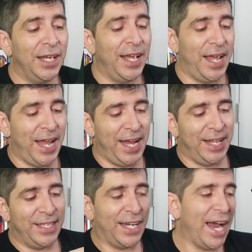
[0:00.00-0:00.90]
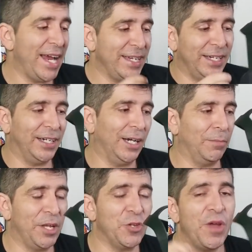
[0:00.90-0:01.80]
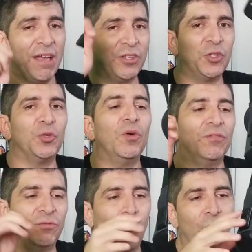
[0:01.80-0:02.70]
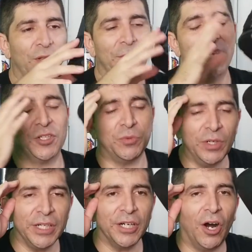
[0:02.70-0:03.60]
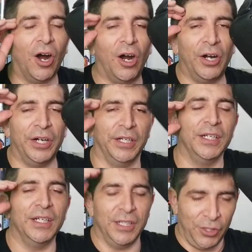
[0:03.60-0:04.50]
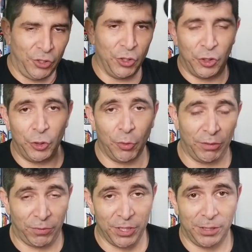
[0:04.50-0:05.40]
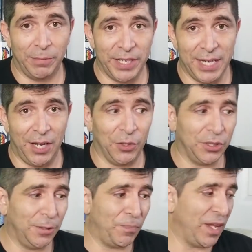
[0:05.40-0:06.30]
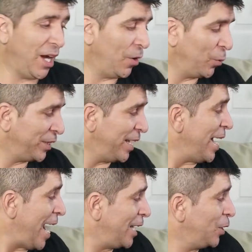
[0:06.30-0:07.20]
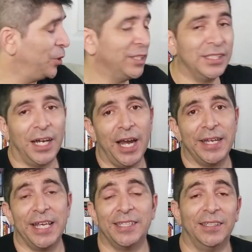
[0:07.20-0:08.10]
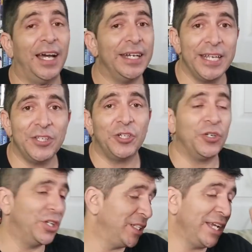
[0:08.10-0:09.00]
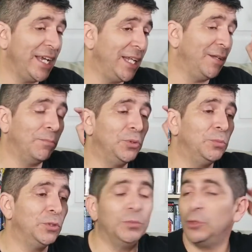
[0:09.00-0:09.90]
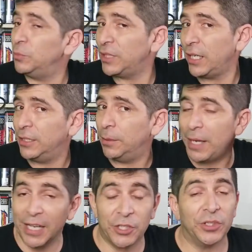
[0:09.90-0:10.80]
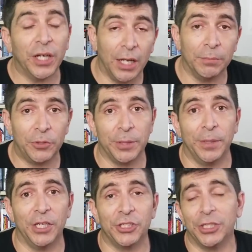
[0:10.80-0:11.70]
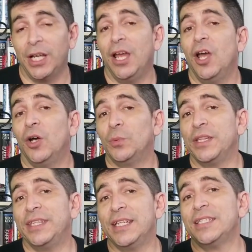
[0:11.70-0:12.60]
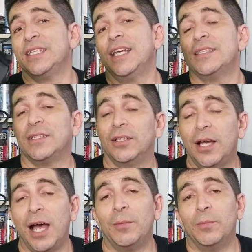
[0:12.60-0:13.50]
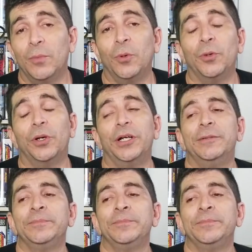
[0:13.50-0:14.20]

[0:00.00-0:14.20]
and tighten it up, and you have to do it for them, and it's really hard to do it for somebody else. Now with the halo design, it's a lot easier. You just boom, boom, boom, tighten in the back, you're done pretty much. With this, it's a lot more